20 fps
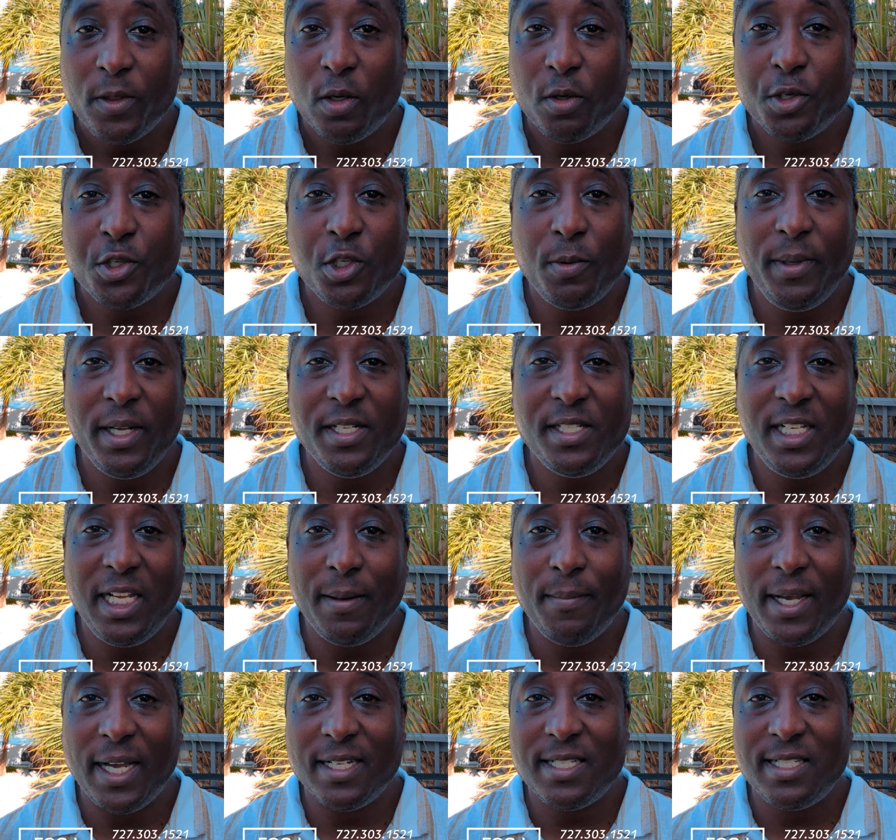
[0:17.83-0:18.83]
or shoot me a
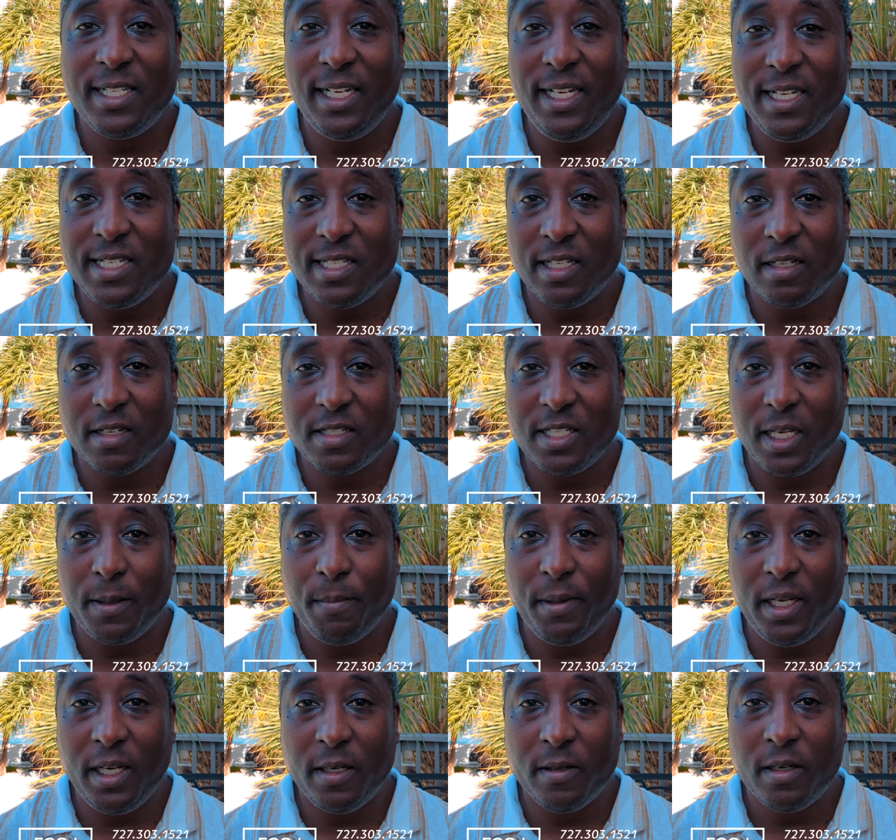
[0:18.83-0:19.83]
DM at CD Selling
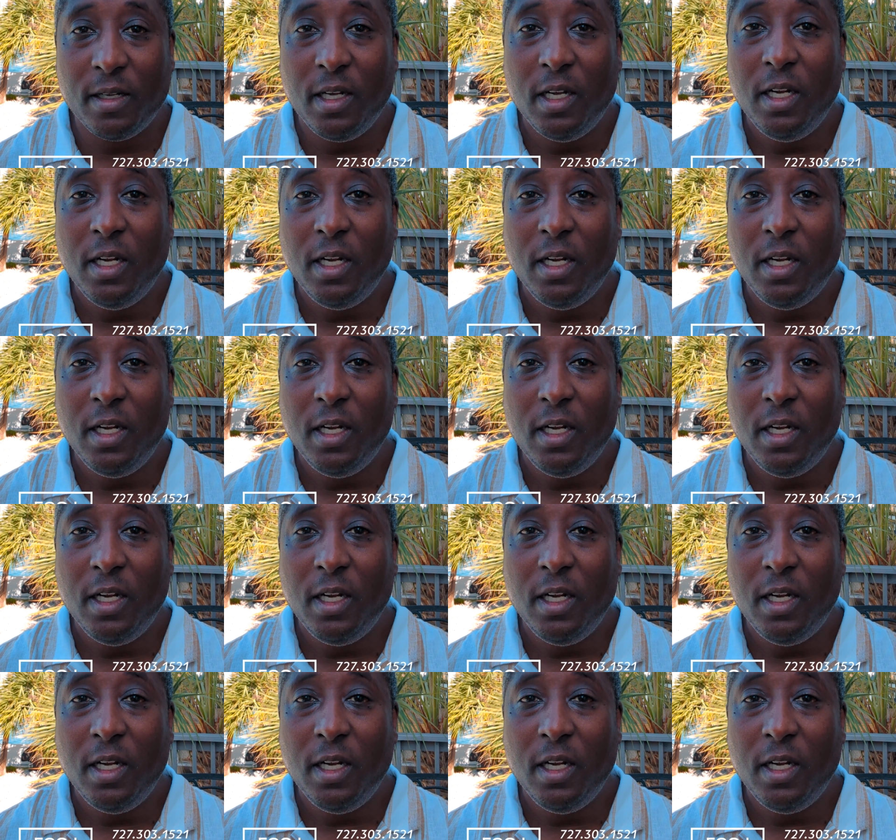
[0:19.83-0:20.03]
St. Pete.